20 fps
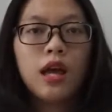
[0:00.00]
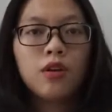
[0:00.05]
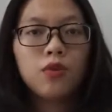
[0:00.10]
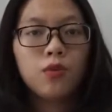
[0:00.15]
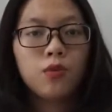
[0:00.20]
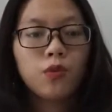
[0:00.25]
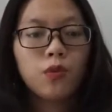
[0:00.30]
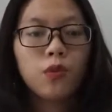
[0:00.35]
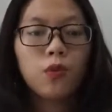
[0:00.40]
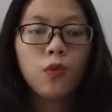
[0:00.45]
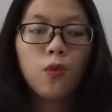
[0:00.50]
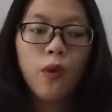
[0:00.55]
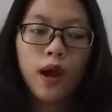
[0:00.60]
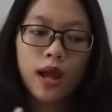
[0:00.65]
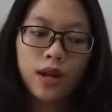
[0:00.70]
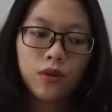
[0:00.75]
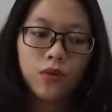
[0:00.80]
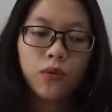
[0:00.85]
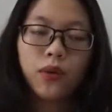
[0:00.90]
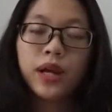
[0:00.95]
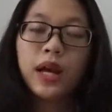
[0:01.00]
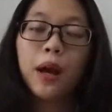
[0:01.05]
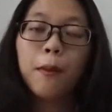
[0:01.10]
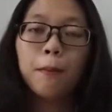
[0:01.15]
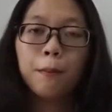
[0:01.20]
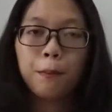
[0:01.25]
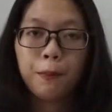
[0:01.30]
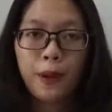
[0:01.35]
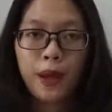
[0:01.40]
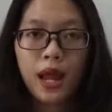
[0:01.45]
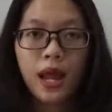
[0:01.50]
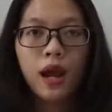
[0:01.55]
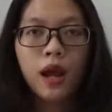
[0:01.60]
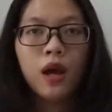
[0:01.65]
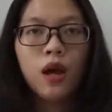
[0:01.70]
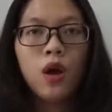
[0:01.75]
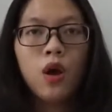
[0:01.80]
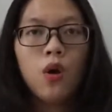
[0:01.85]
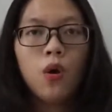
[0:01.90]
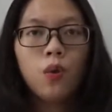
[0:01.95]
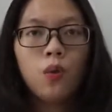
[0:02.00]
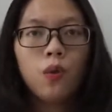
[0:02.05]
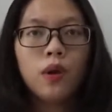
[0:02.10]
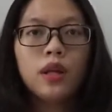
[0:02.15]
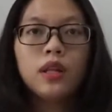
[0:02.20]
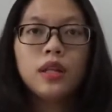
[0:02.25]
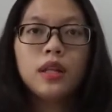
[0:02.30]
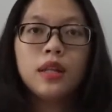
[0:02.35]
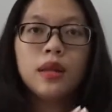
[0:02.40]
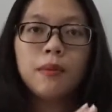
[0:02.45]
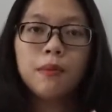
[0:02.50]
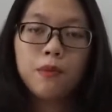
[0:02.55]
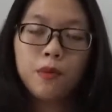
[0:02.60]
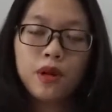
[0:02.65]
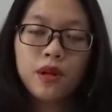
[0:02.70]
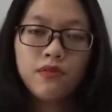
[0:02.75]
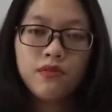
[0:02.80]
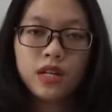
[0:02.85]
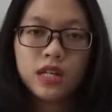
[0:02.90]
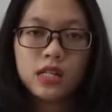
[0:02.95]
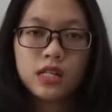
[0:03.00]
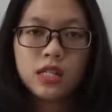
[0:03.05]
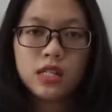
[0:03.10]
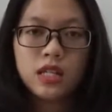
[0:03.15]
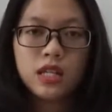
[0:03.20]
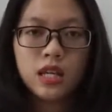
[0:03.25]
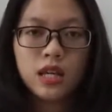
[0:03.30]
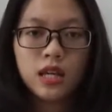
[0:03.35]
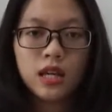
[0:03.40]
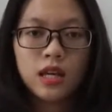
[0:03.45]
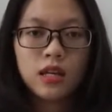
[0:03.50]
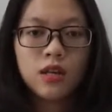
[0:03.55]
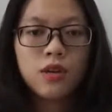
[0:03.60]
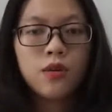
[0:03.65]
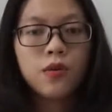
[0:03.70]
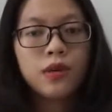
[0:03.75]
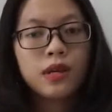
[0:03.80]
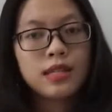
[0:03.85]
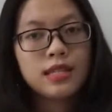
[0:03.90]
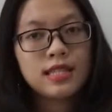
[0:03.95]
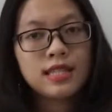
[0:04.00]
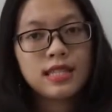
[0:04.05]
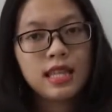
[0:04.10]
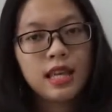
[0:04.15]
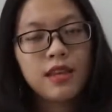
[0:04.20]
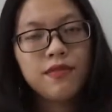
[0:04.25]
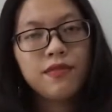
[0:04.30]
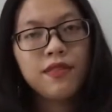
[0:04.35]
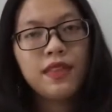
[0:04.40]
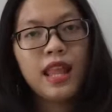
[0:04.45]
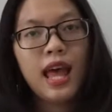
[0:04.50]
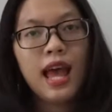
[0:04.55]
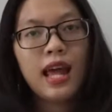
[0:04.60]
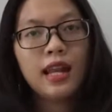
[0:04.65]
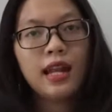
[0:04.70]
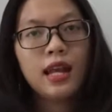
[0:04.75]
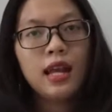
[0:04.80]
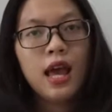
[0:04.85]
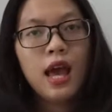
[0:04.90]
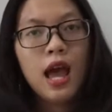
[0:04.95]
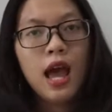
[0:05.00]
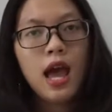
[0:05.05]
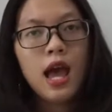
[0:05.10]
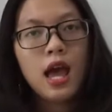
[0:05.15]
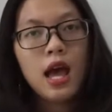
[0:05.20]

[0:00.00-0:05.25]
And when we compare with the previous year, we see that